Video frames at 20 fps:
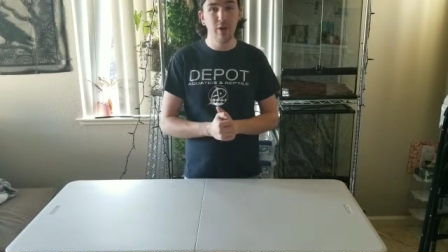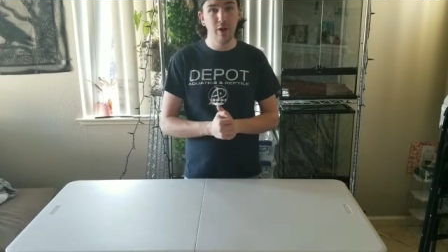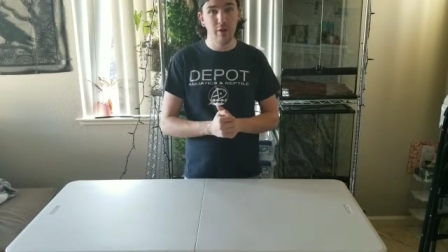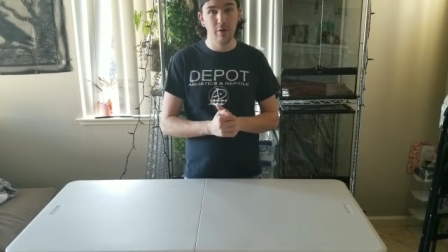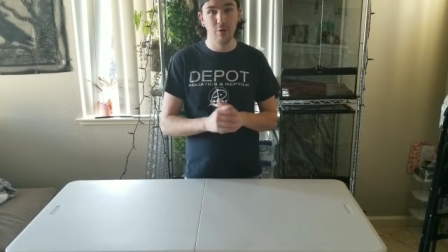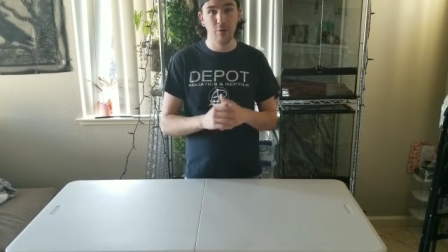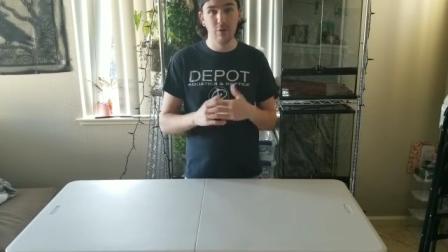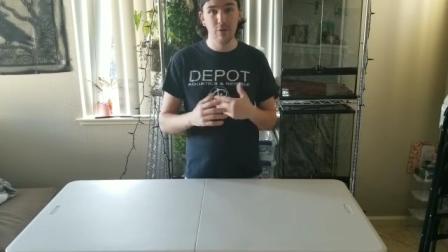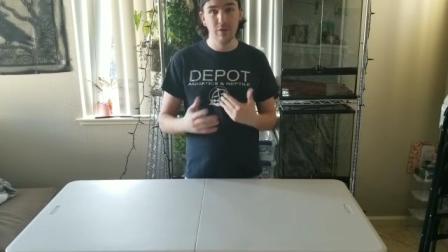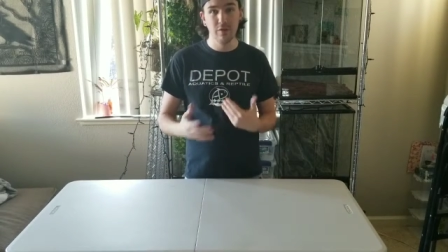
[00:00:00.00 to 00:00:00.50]
We
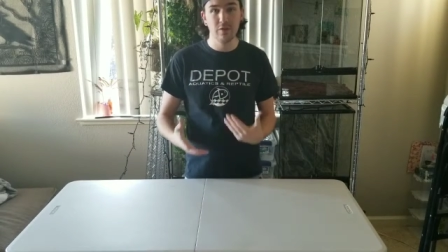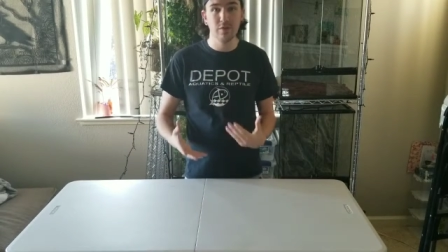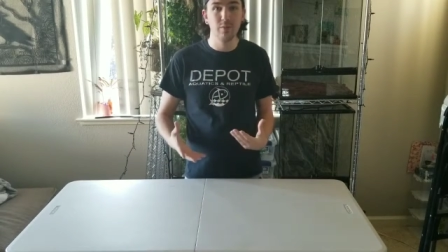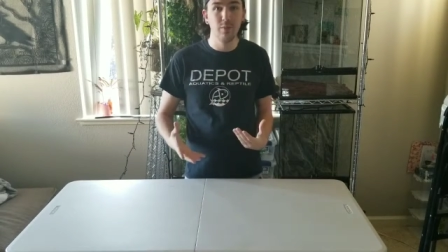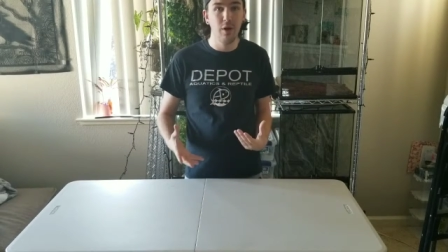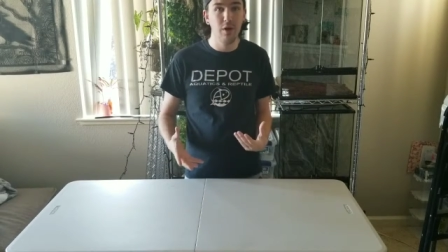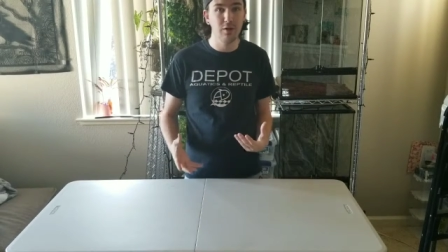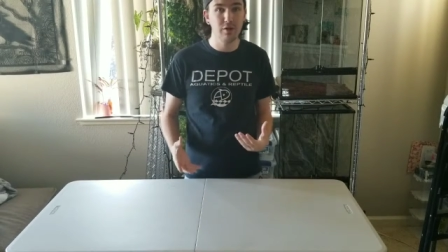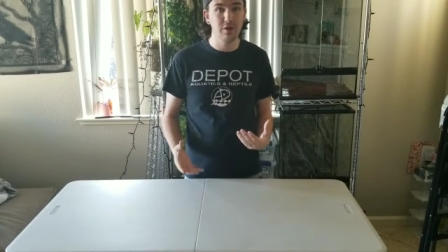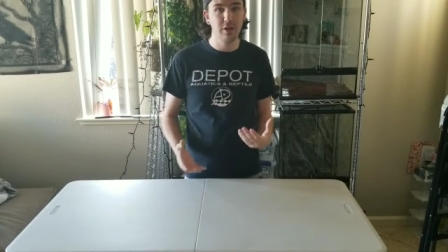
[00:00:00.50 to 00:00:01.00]
are a really
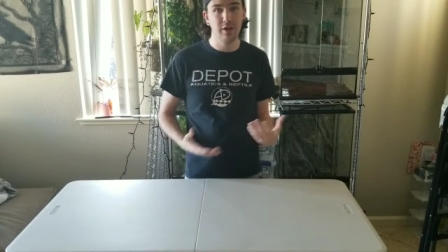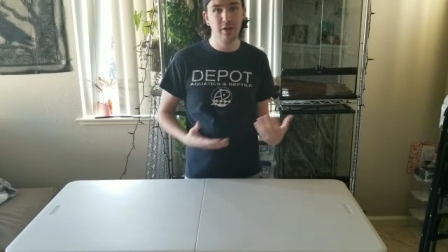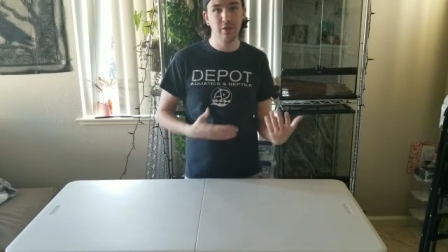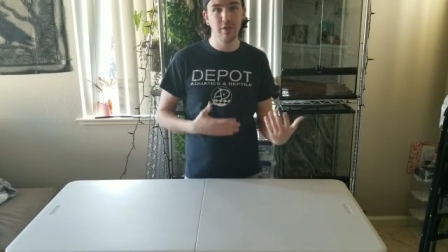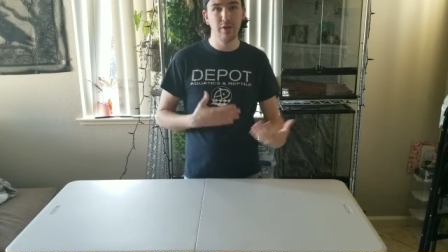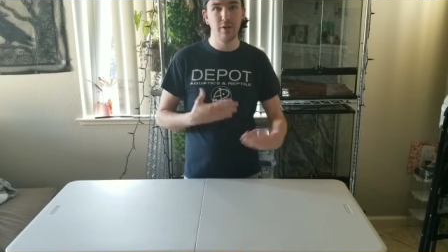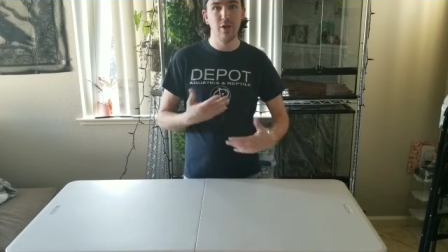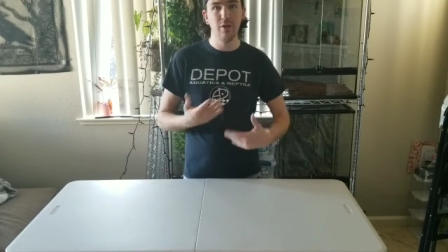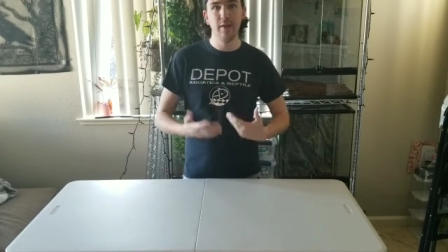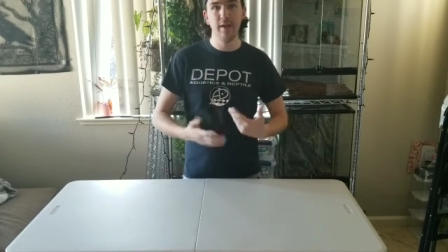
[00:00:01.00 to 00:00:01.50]
small
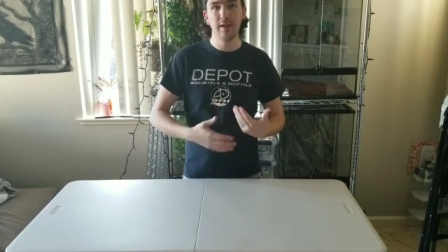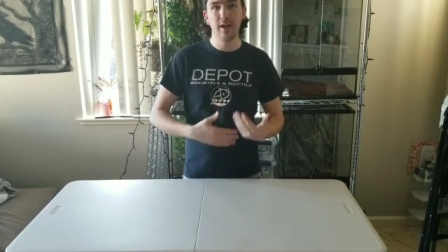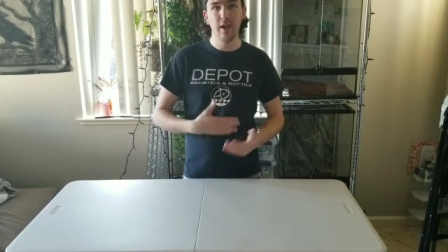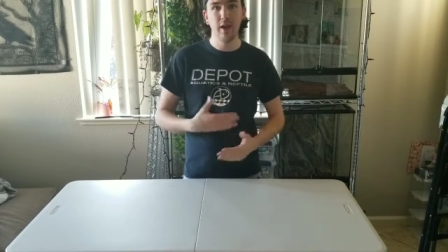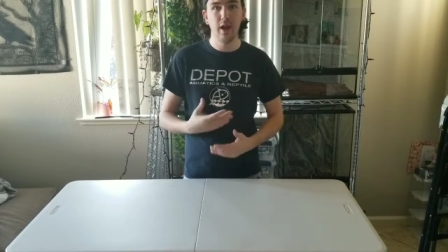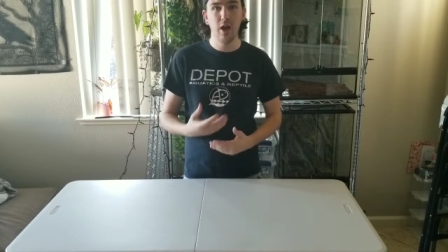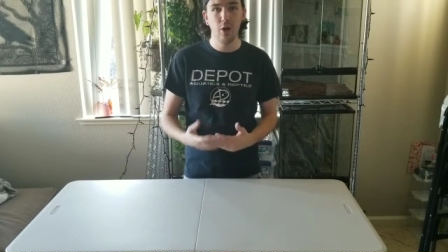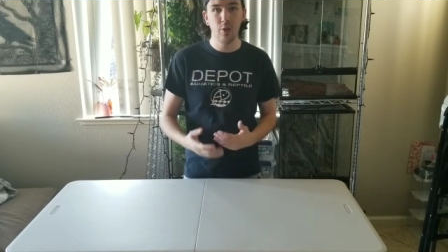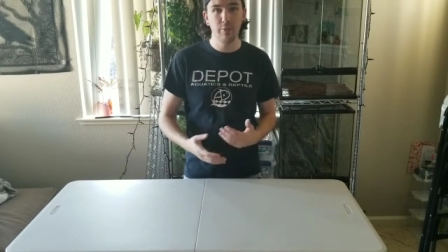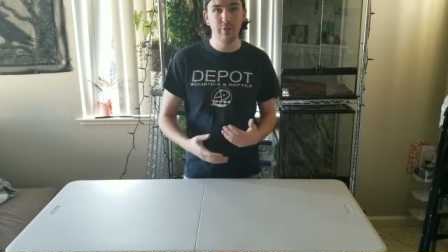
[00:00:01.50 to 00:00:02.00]
channel, and all that
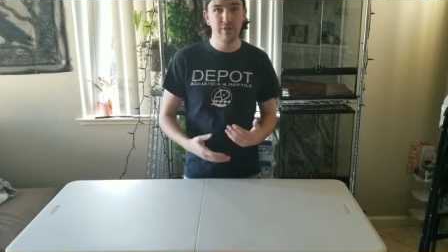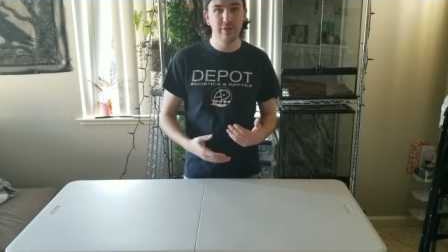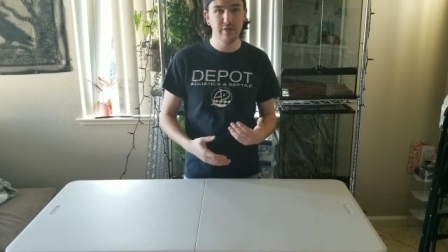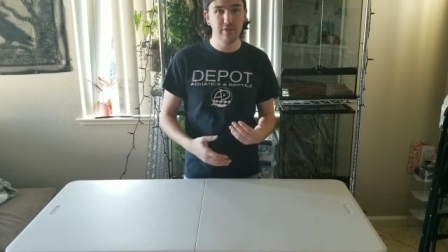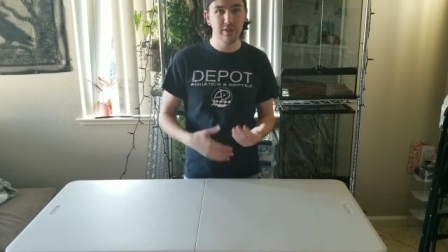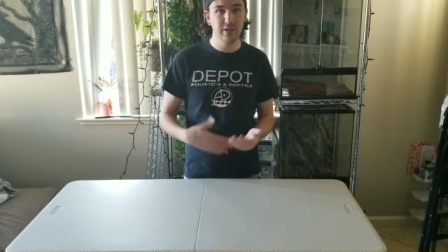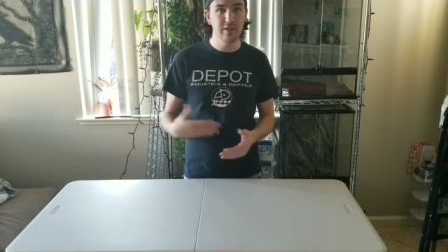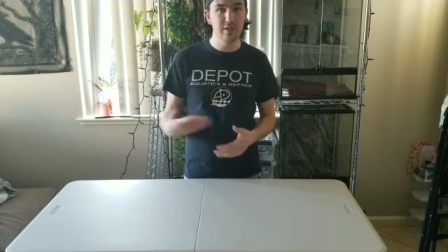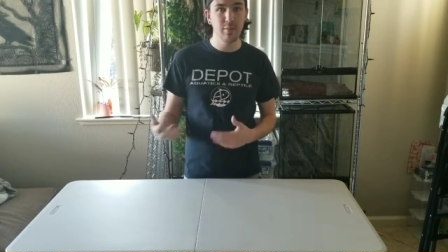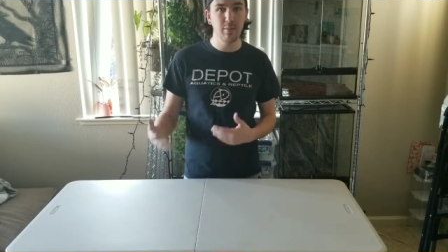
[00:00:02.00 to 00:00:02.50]
kind of helps
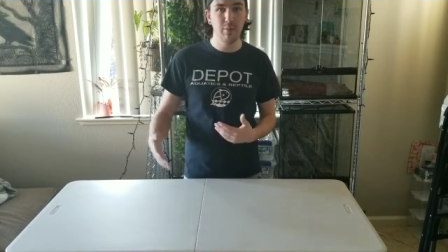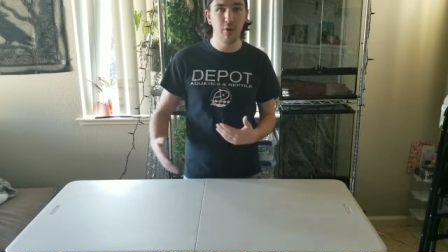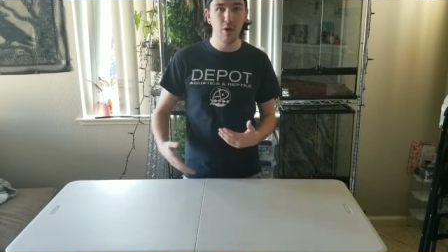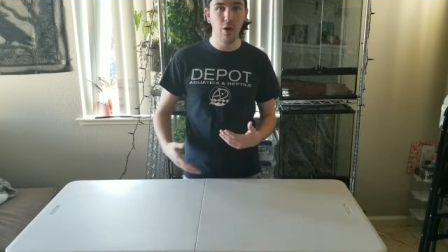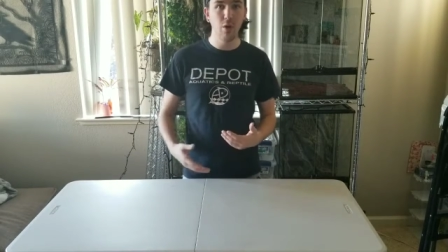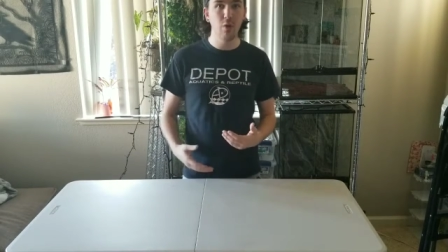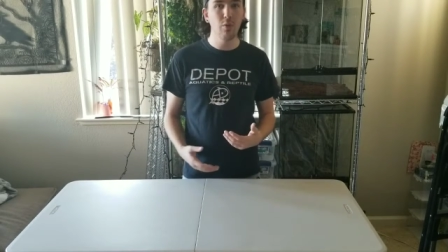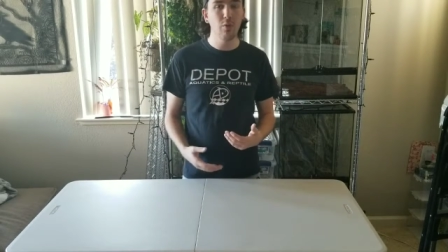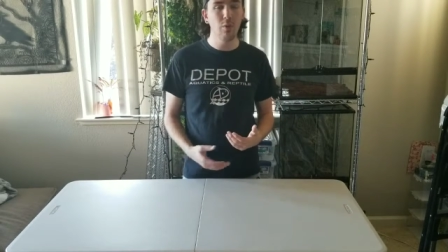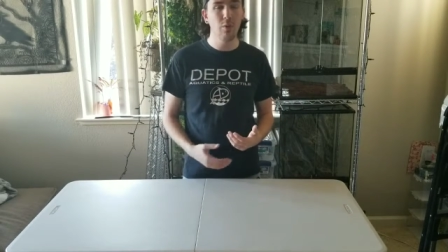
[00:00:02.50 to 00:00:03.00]
us get the
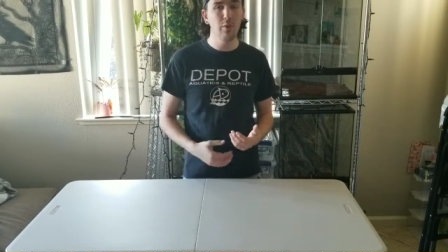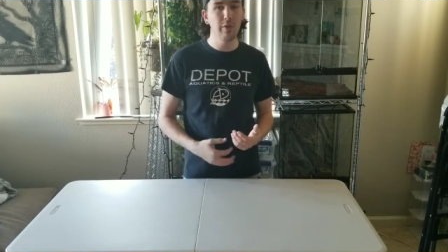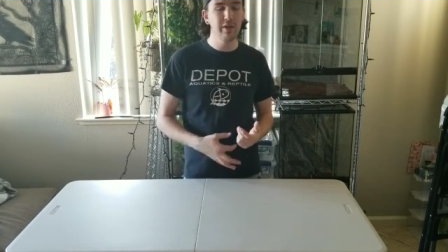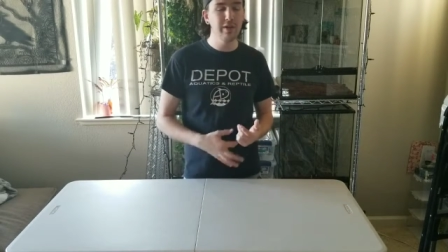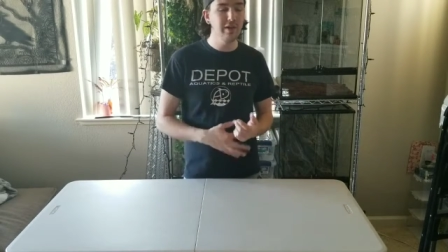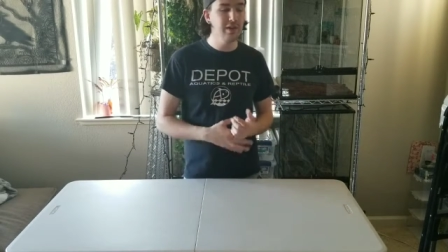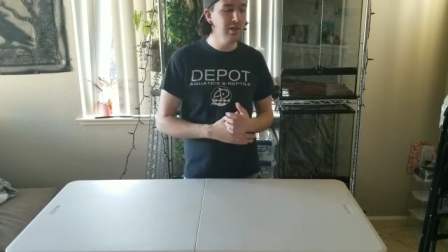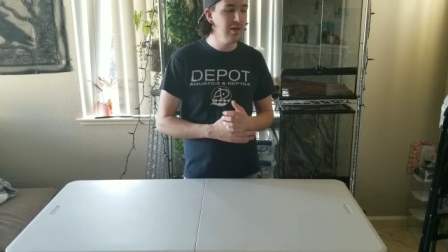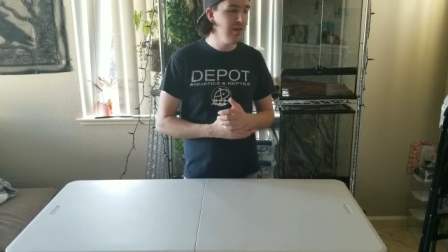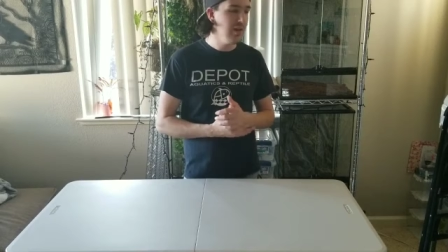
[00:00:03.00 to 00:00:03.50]
ball
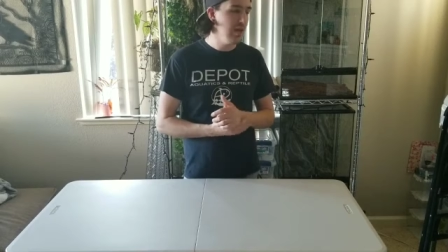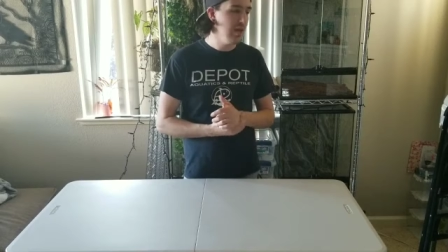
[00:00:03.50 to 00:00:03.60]
rolling